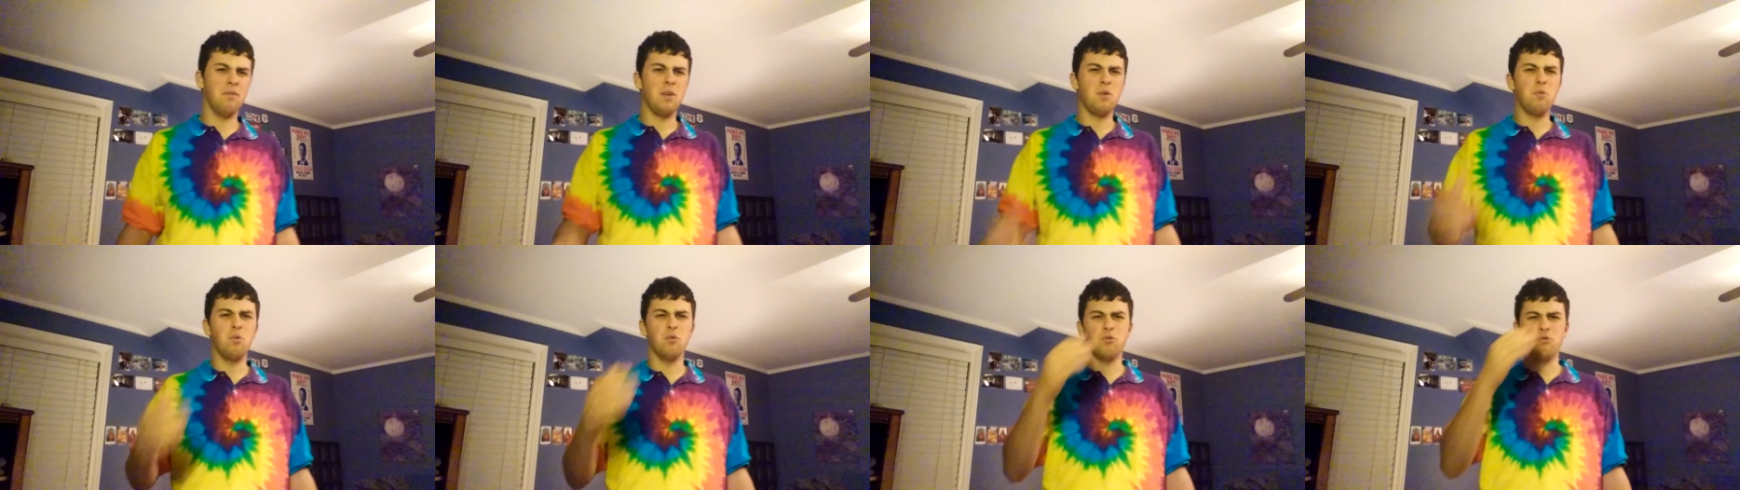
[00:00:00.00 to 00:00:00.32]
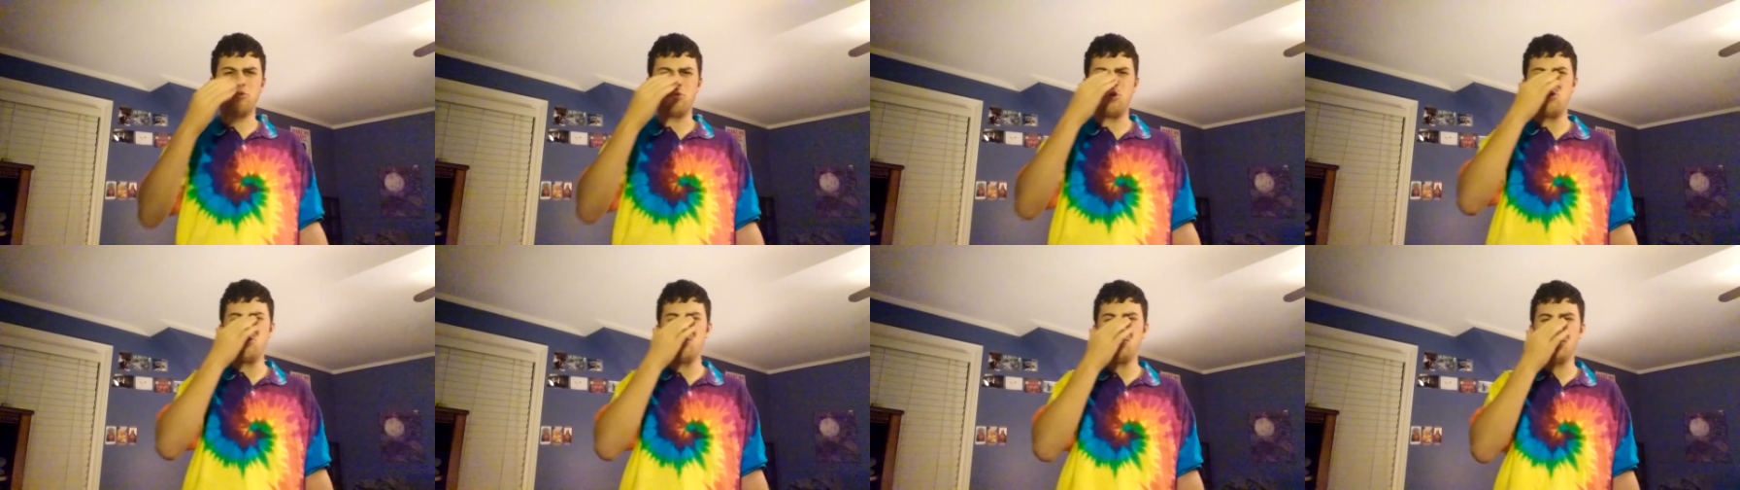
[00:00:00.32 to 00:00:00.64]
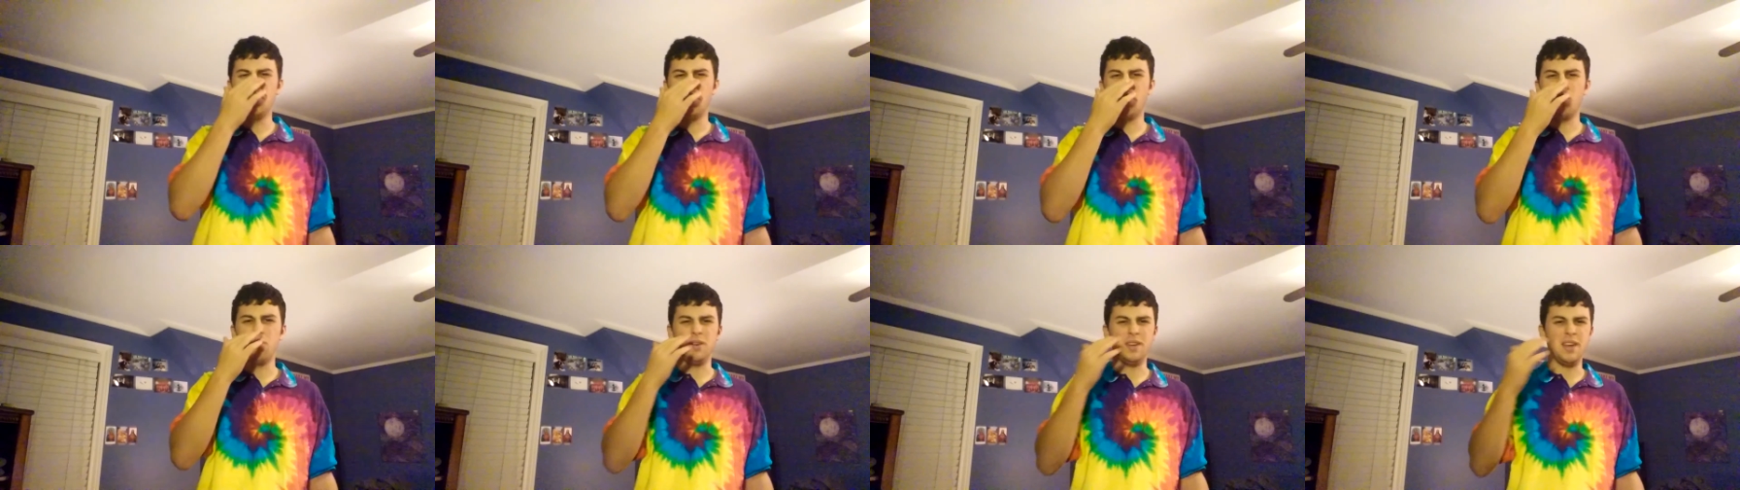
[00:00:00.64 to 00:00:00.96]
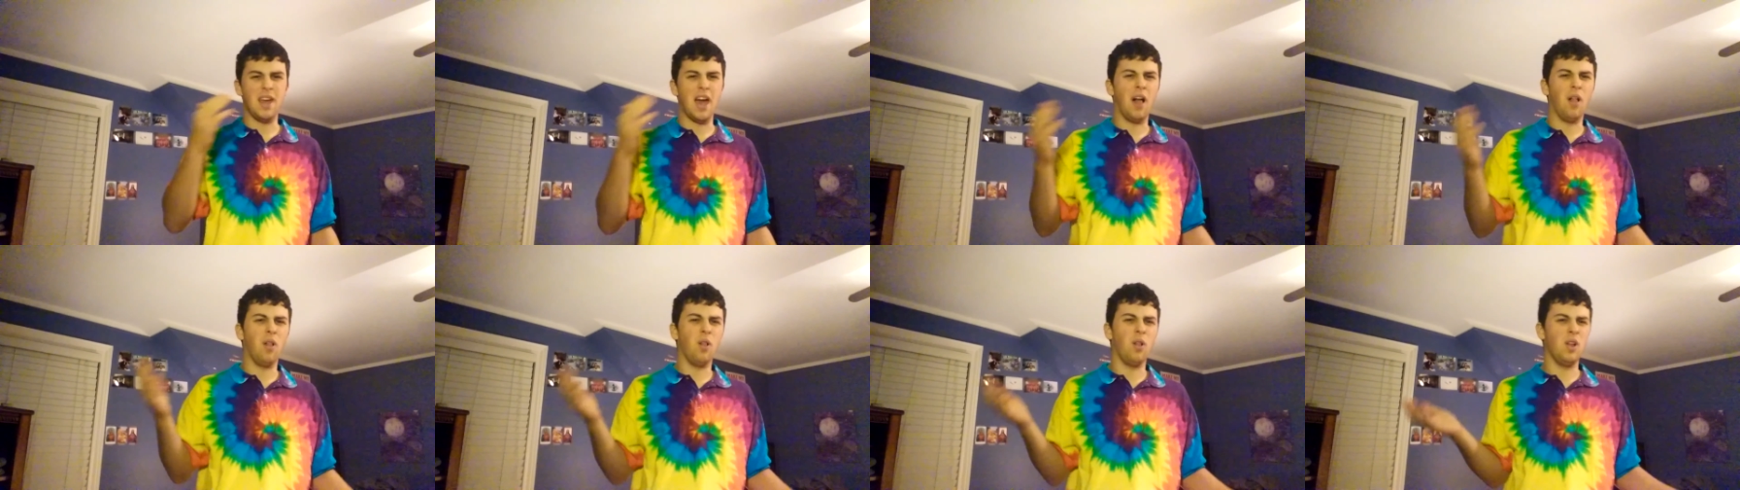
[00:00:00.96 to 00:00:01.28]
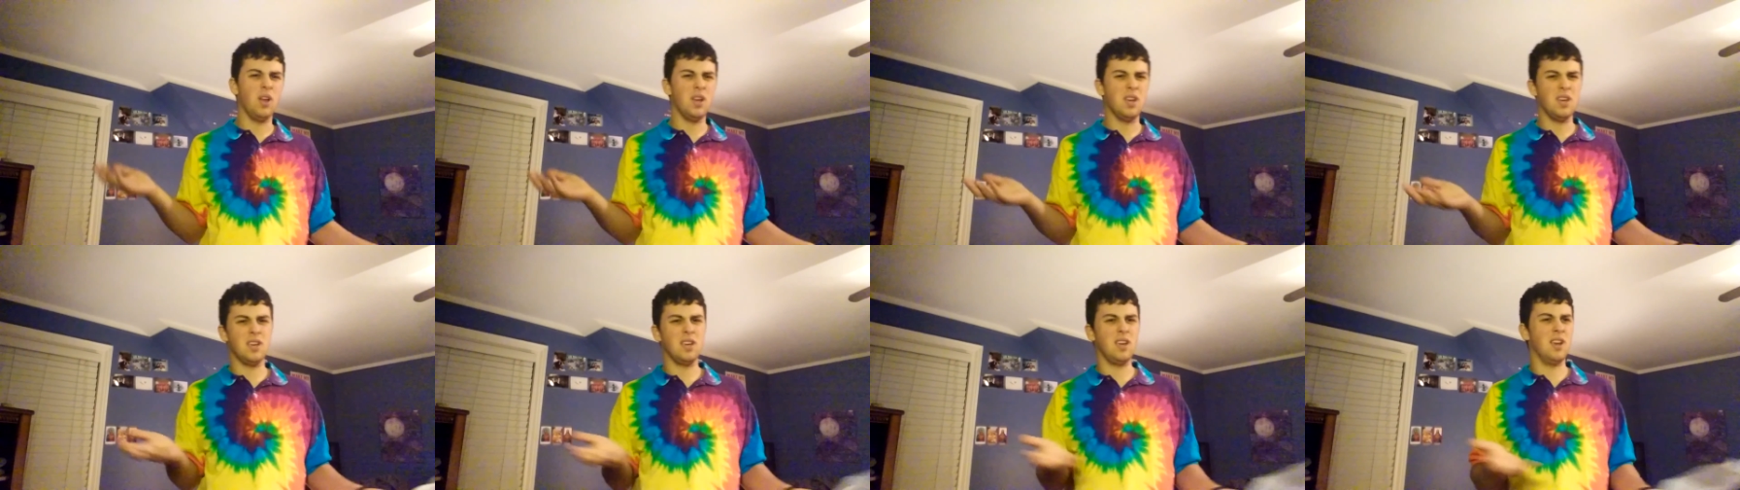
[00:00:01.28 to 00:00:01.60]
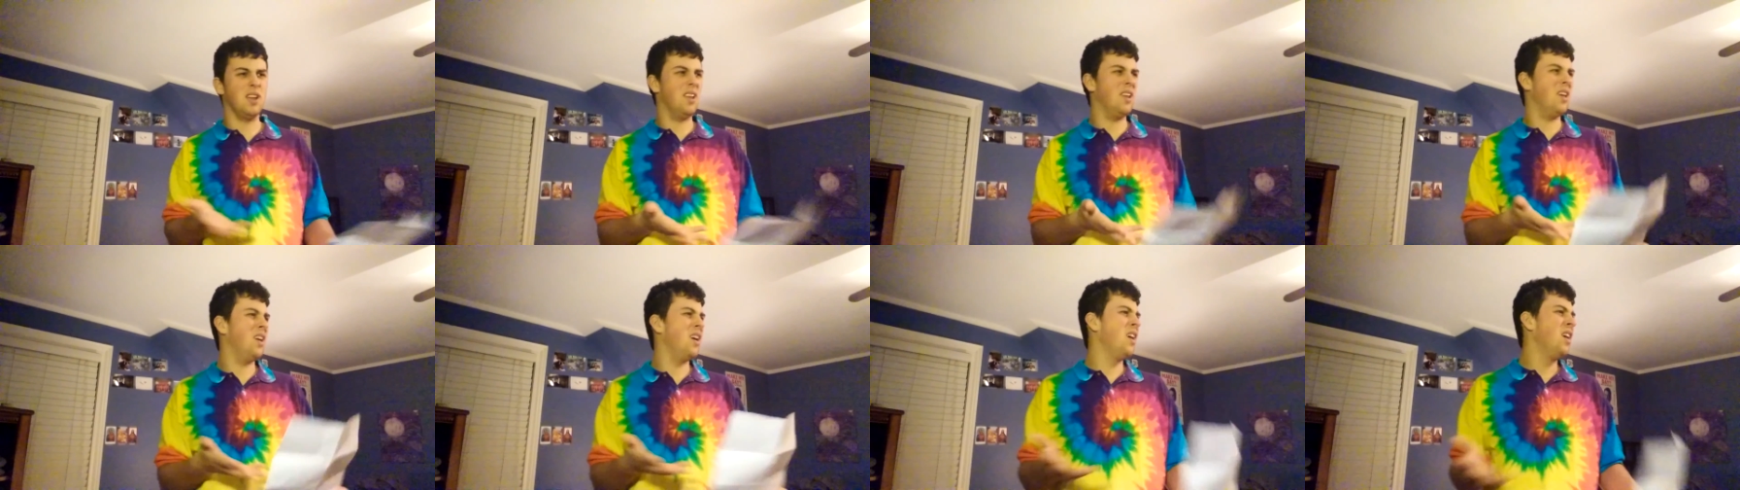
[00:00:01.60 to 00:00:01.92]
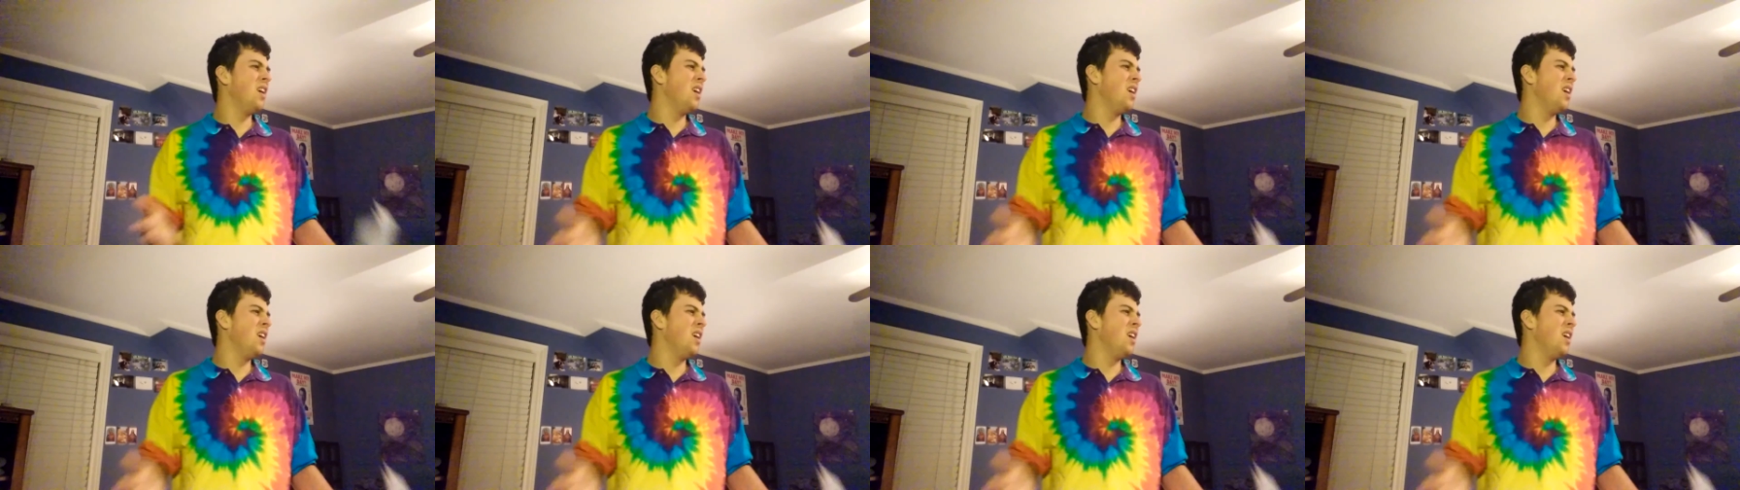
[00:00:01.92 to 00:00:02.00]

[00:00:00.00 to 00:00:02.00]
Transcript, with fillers: He was too, you know, yelling and